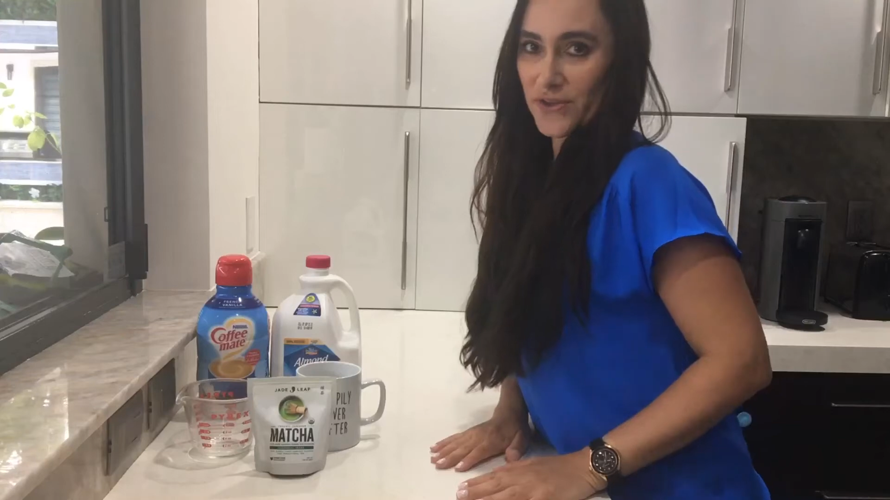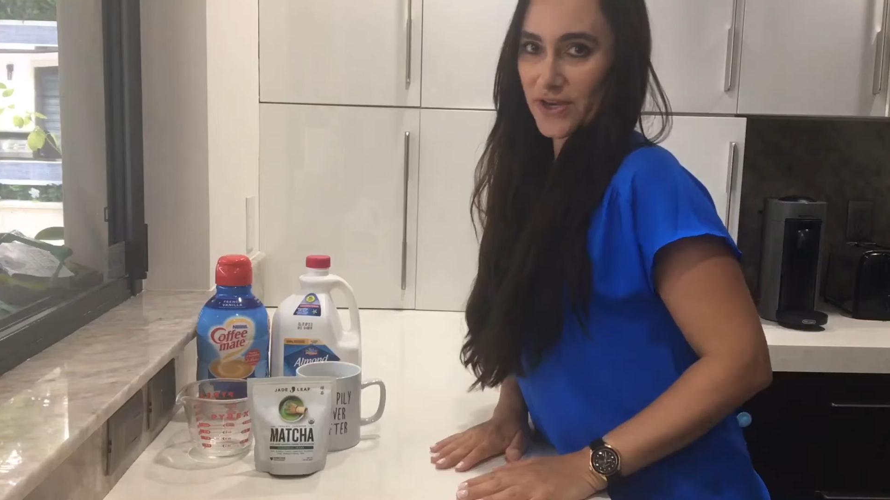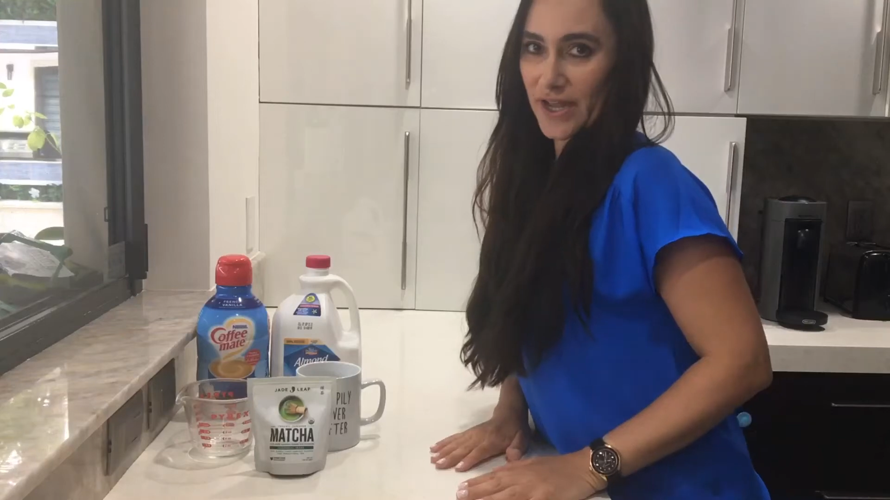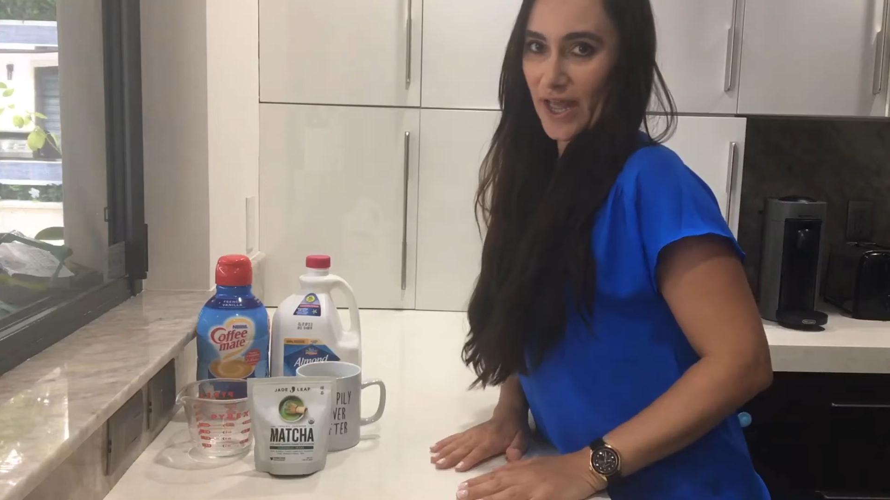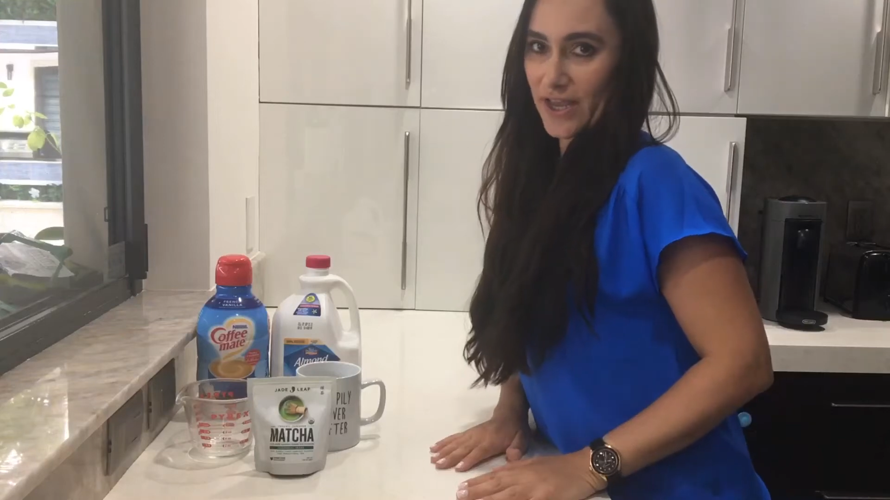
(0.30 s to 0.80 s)

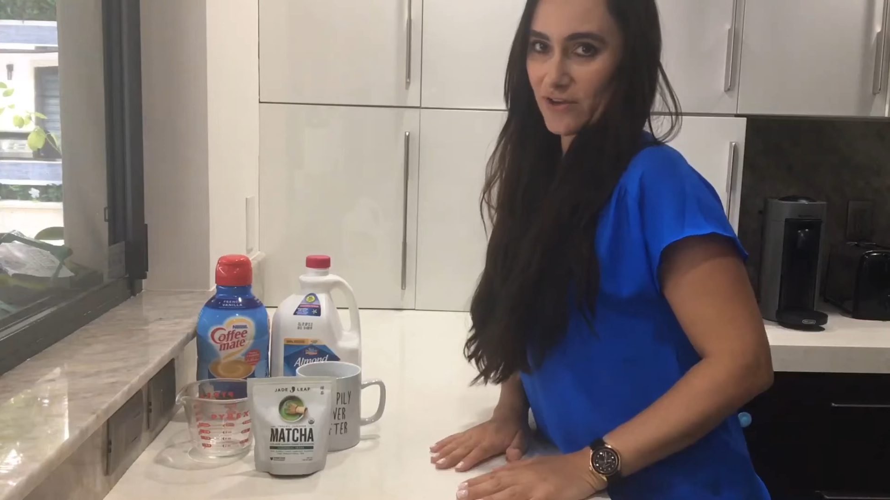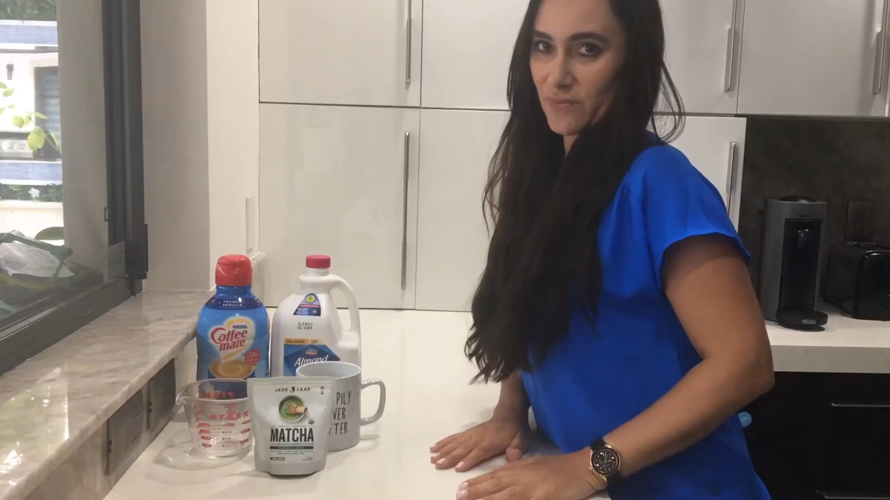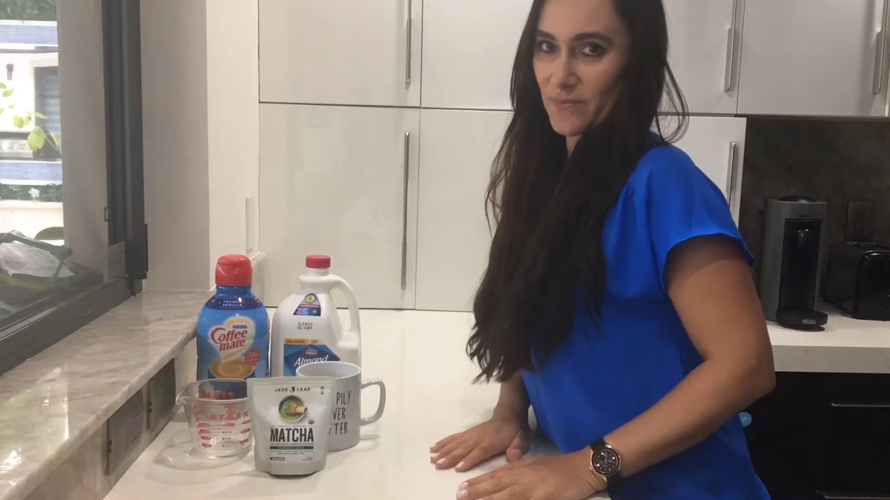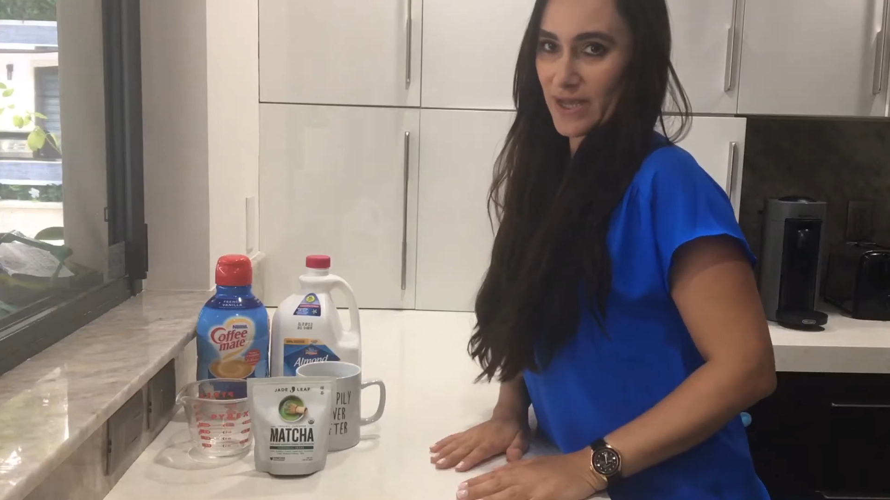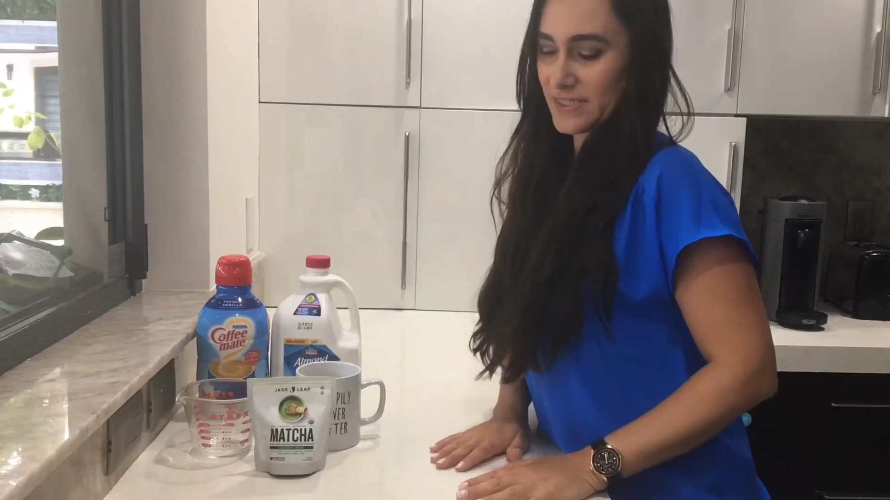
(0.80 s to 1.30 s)
kind of
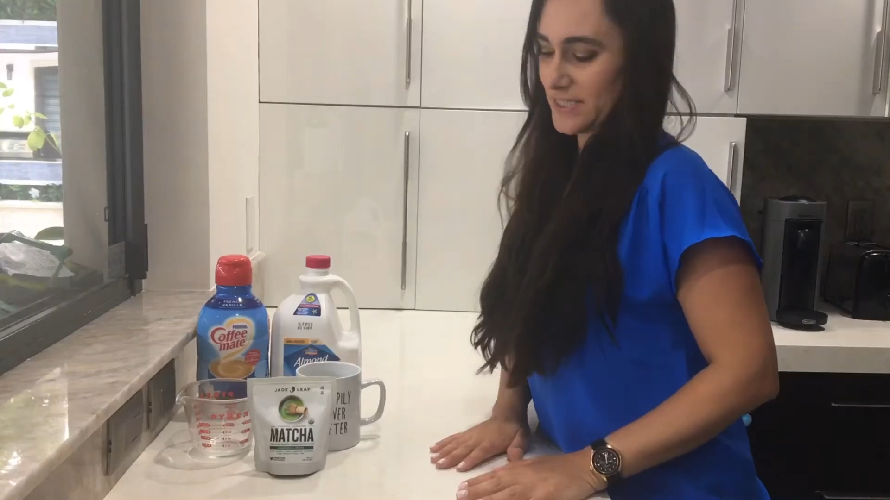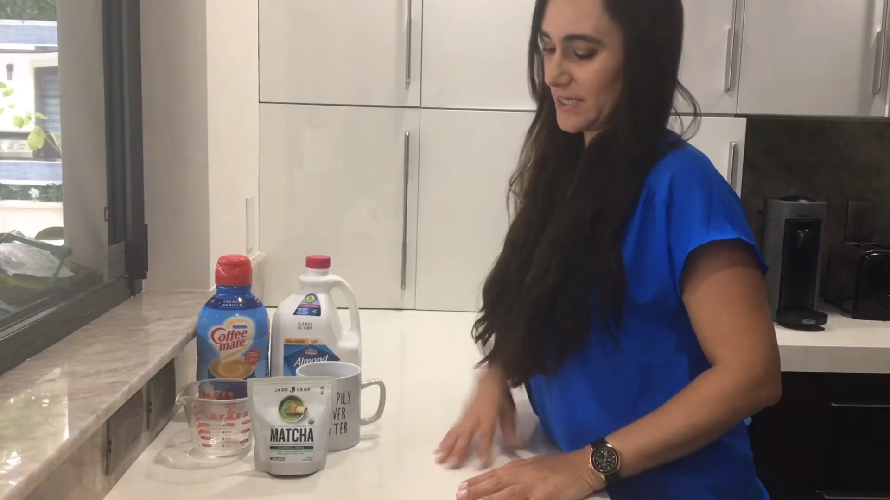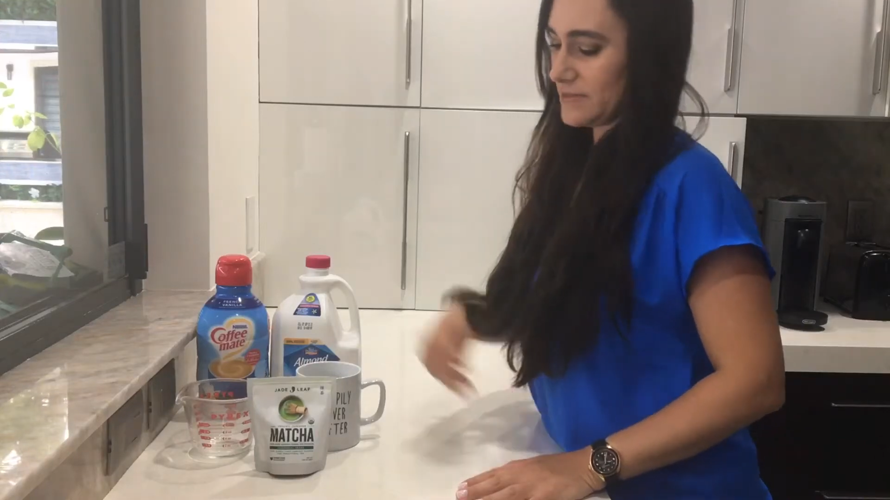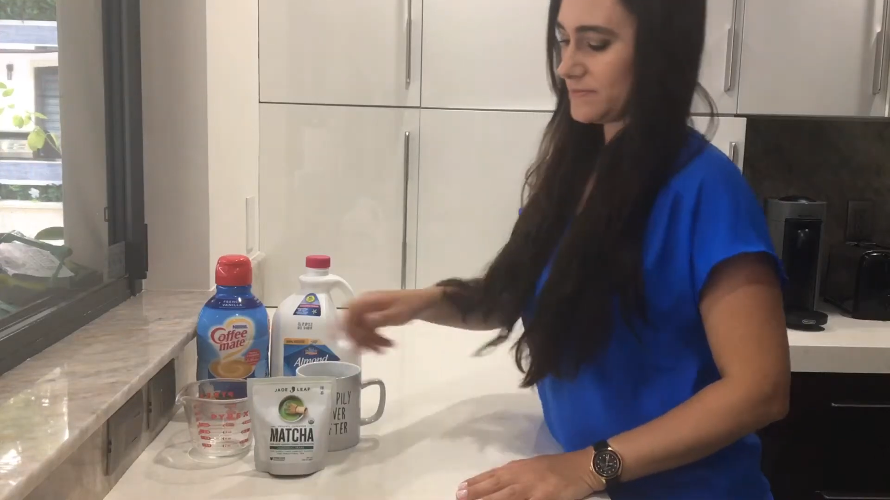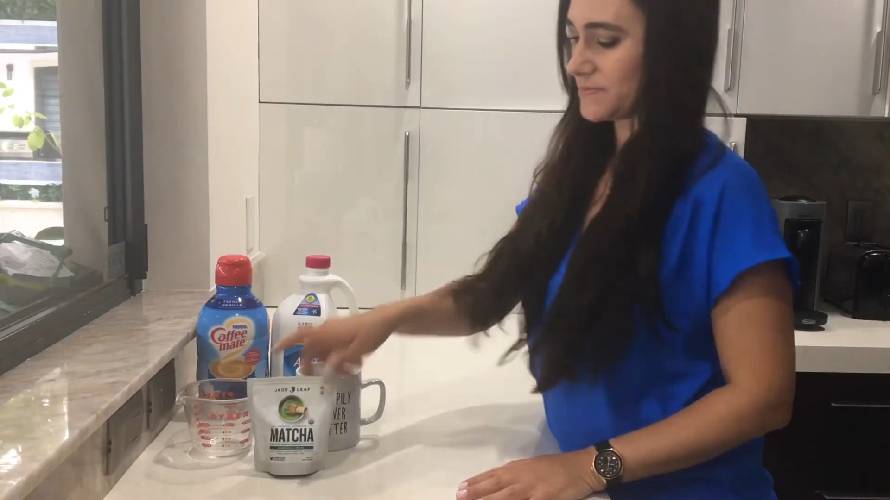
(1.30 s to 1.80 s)
matcha.
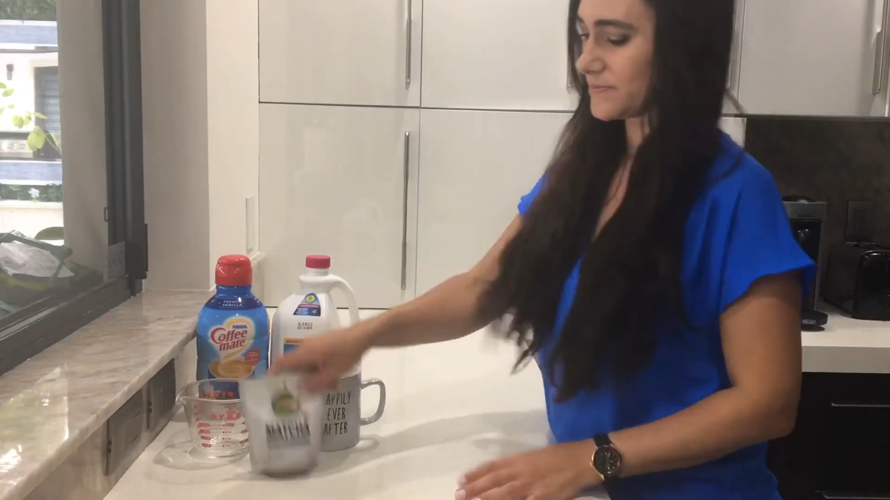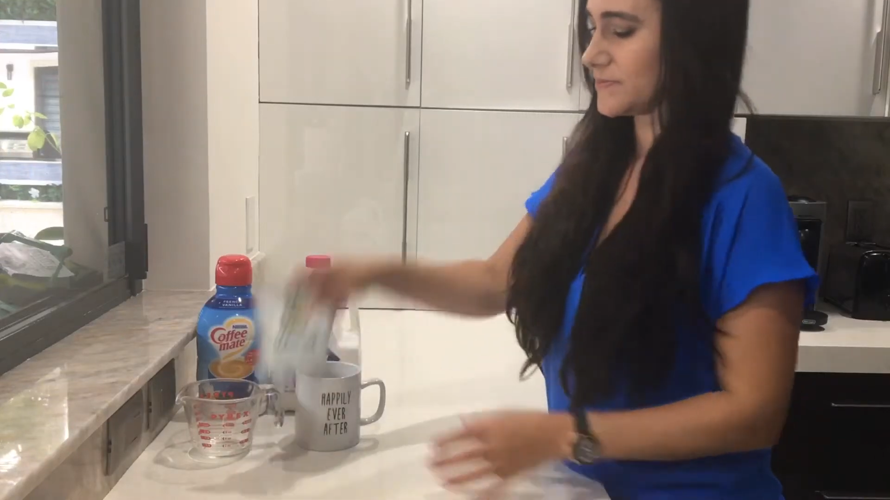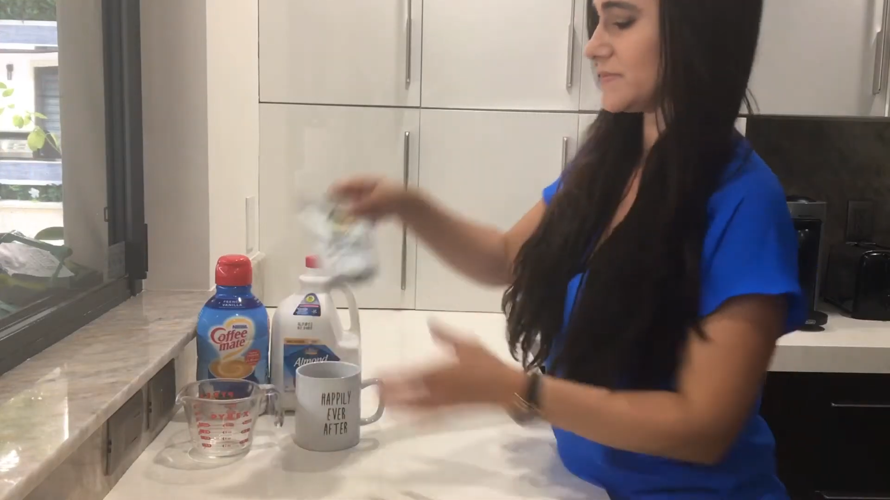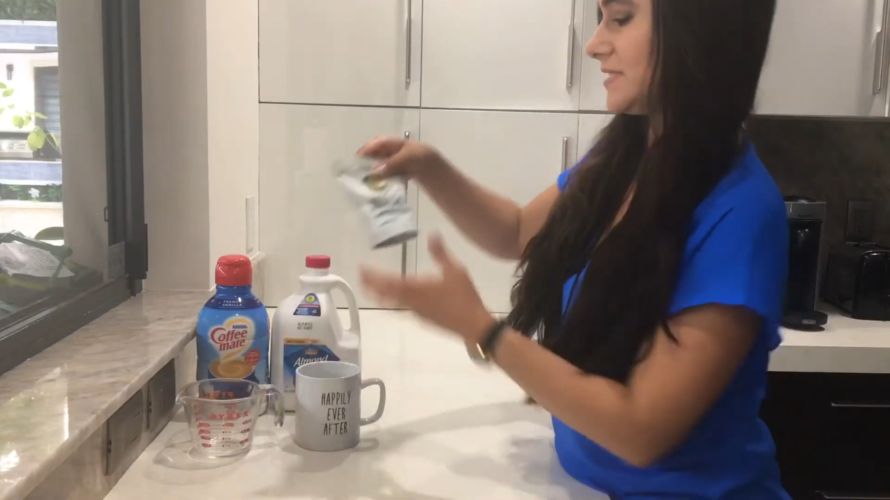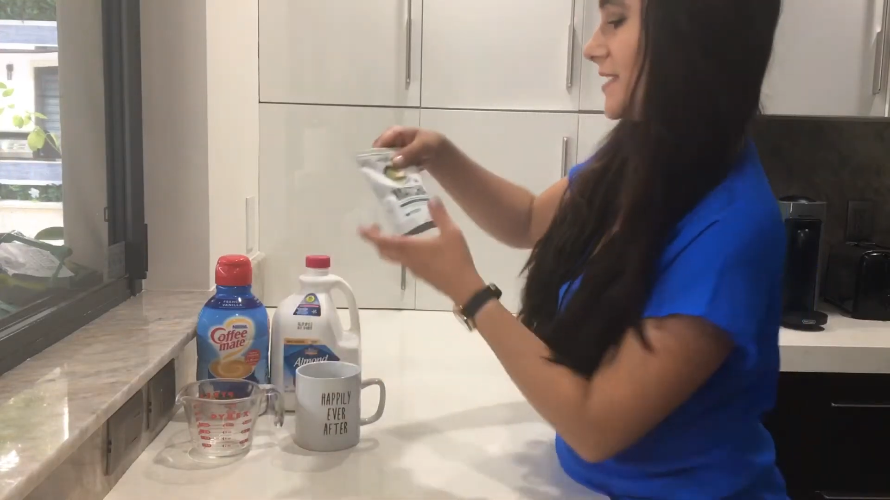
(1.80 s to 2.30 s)

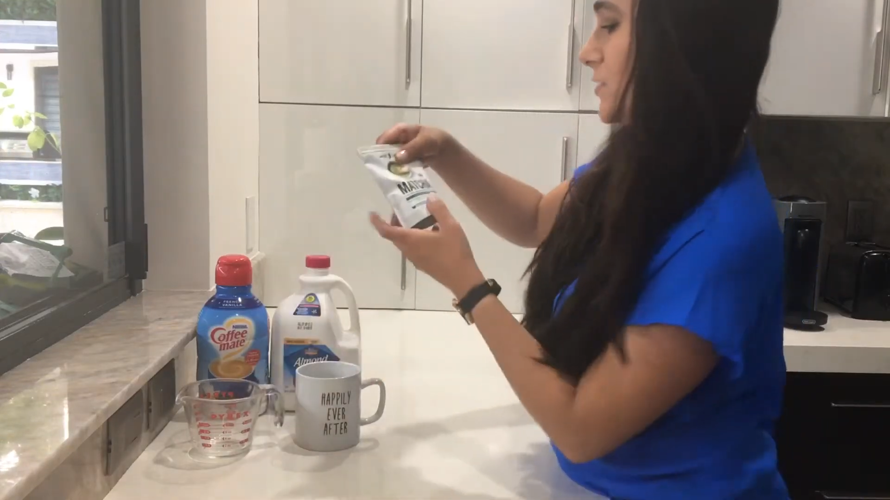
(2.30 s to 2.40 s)
This